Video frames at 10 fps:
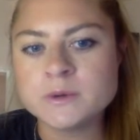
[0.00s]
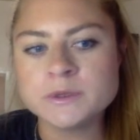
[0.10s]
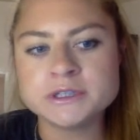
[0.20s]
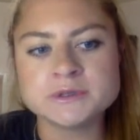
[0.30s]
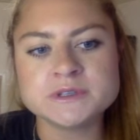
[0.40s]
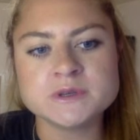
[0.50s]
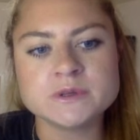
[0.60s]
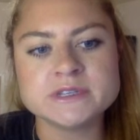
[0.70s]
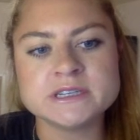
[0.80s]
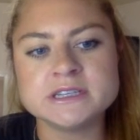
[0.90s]
which
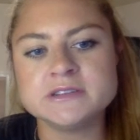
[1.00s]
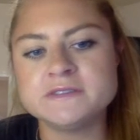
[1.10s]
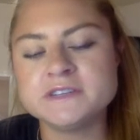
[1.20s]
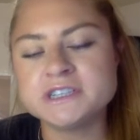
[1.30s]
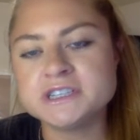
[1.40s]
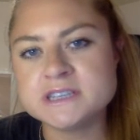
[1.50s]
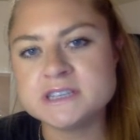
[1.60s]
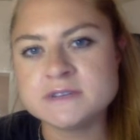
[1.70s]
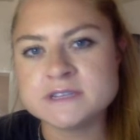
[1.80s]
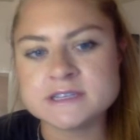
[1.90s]
results in a deficiency
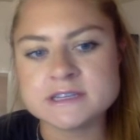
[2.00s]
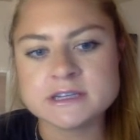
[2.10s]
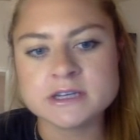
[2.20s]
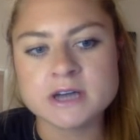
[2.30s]
of insulin,